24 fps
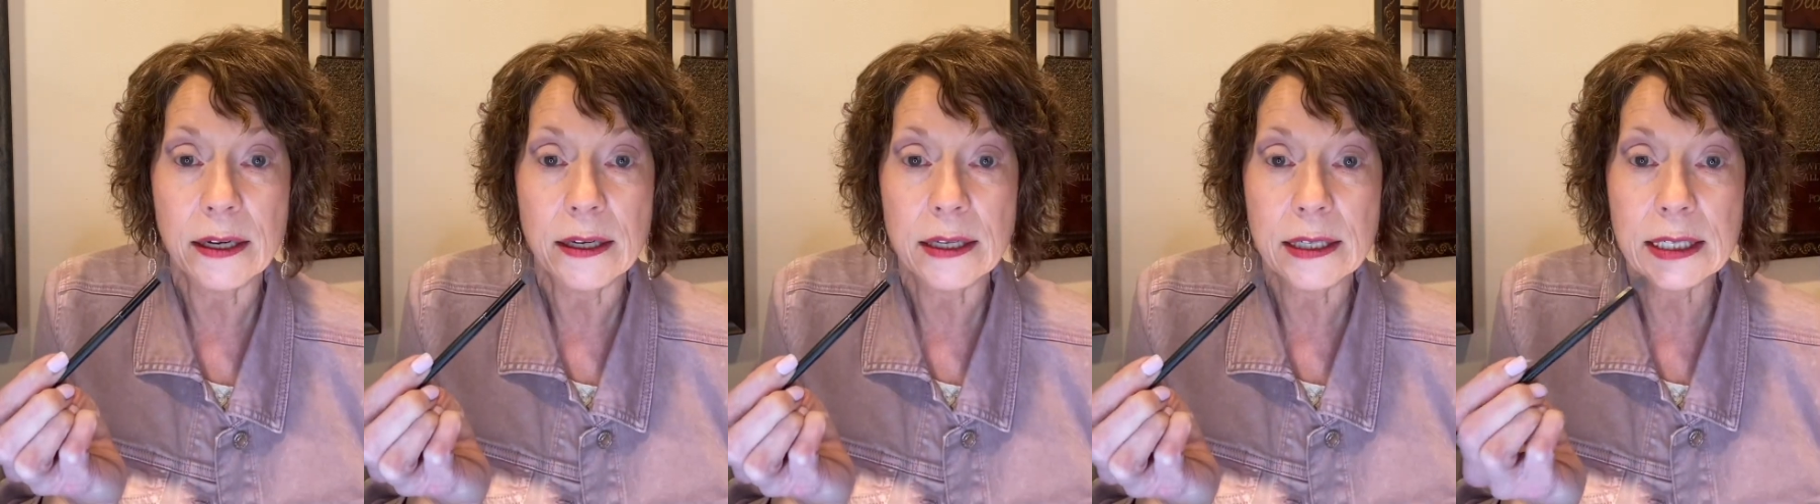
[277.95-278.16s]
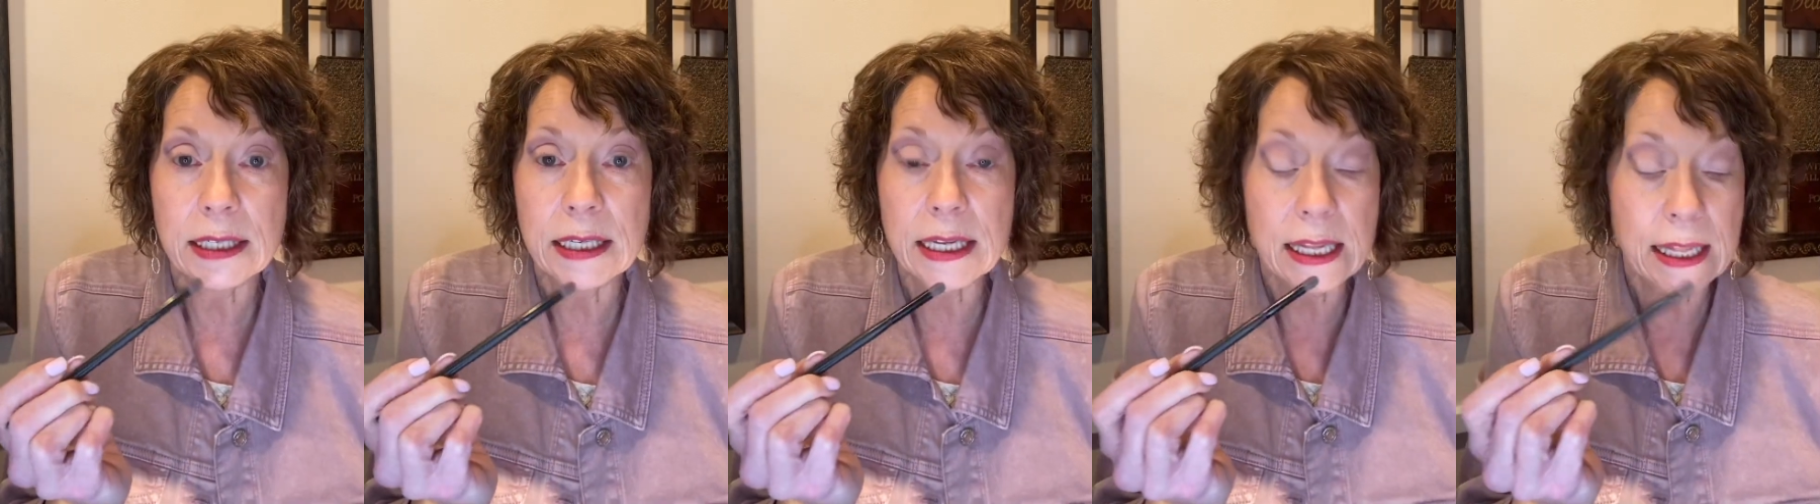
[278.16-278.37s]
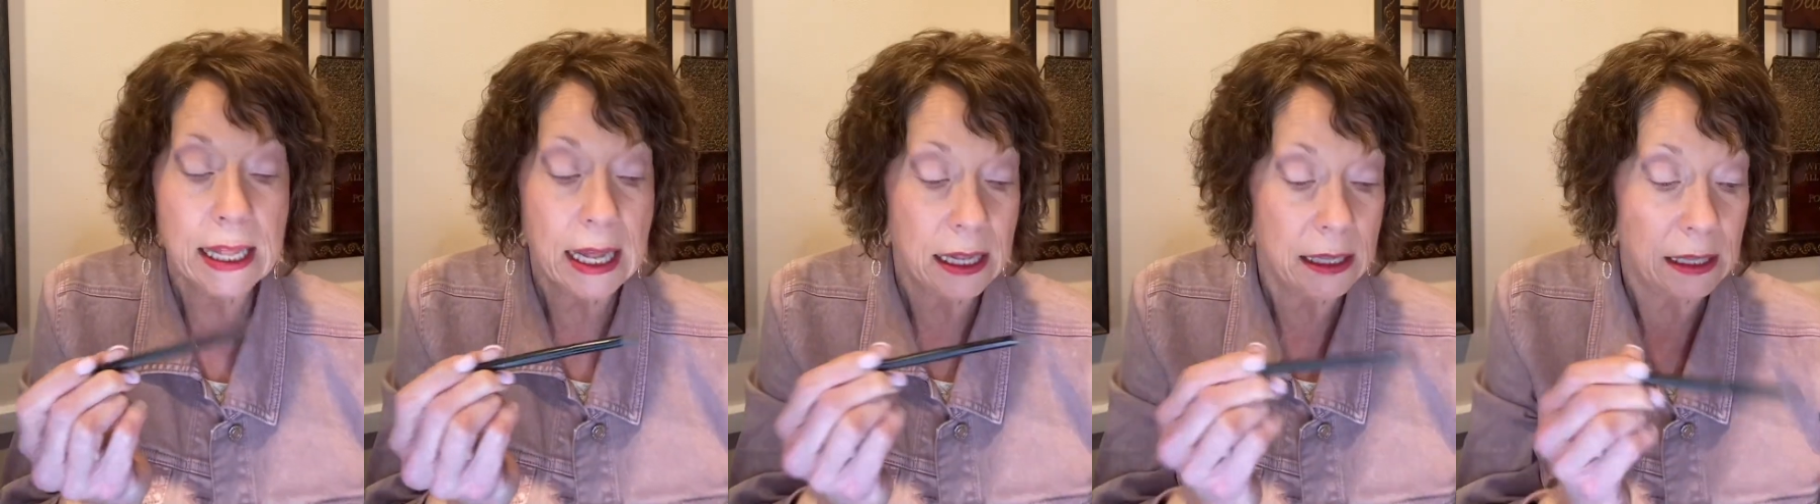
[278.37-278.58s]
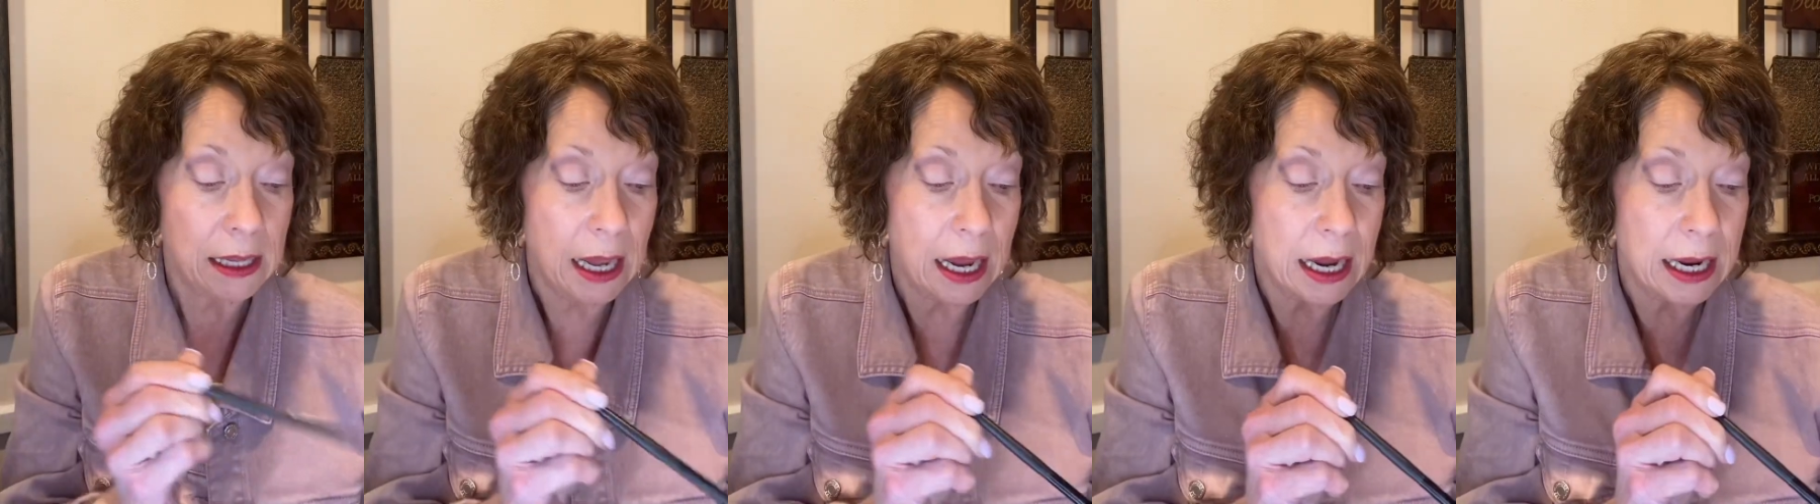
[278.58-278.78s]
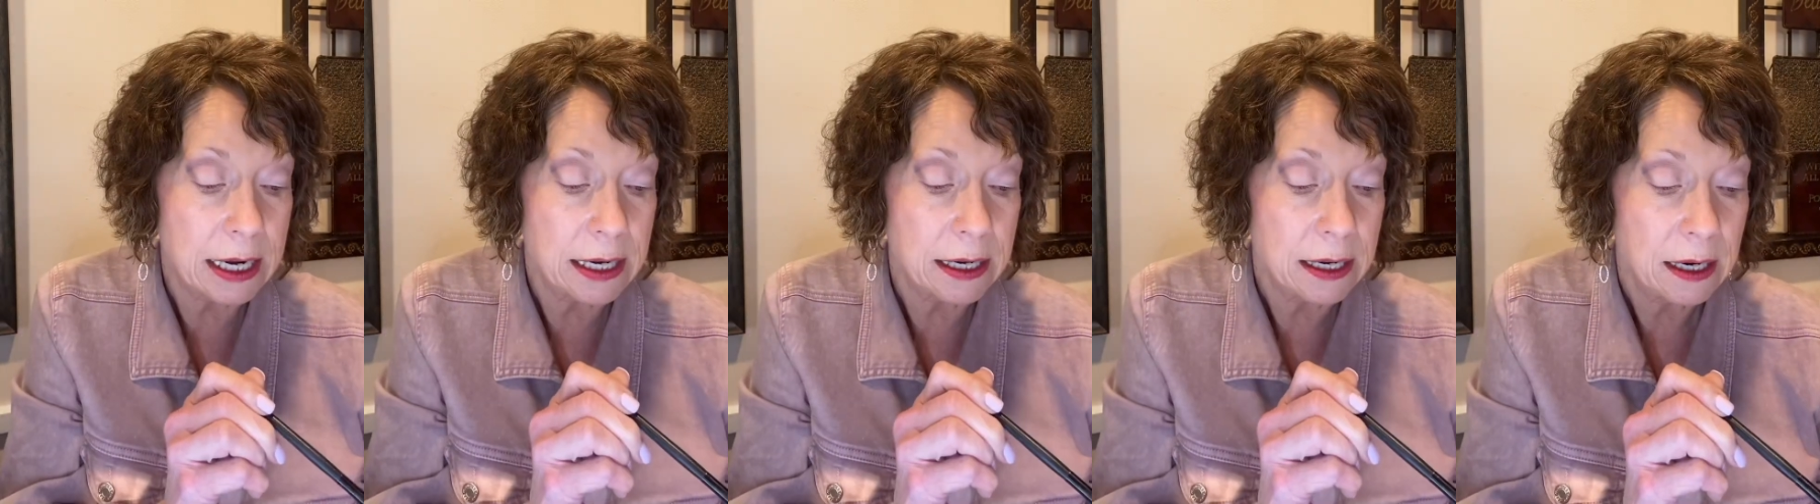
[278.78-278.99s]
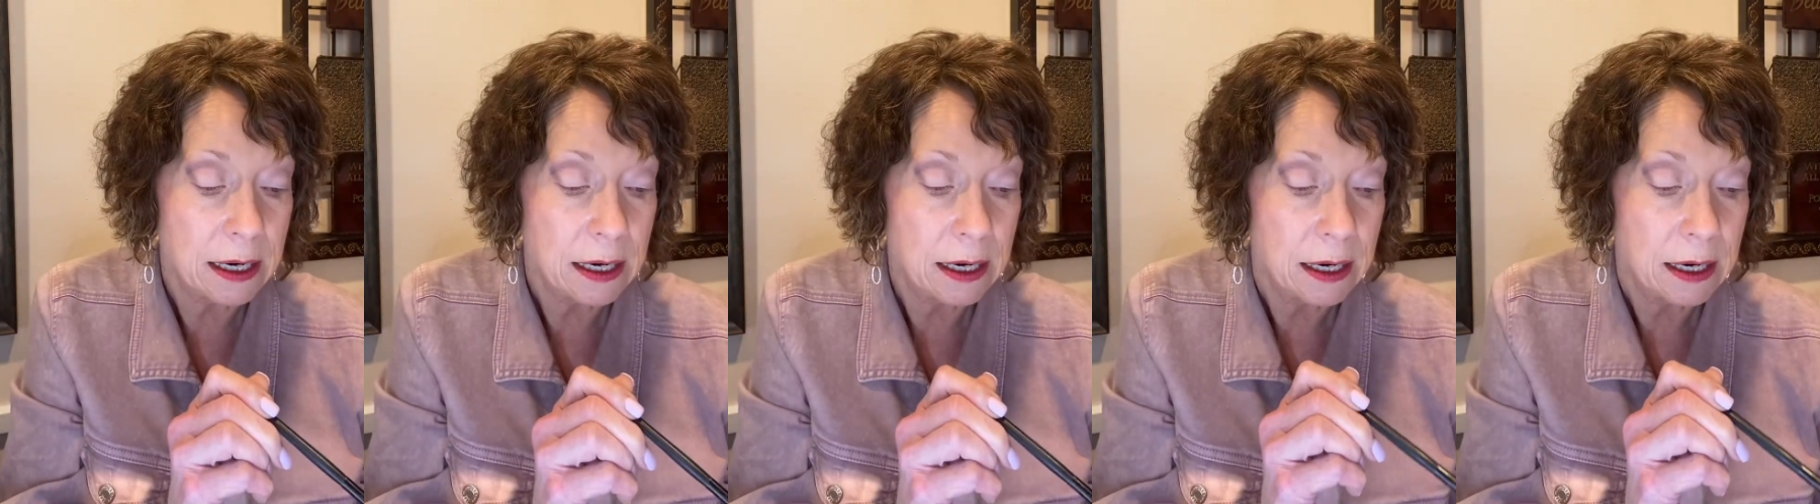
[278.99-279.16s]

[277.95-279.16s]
See that line?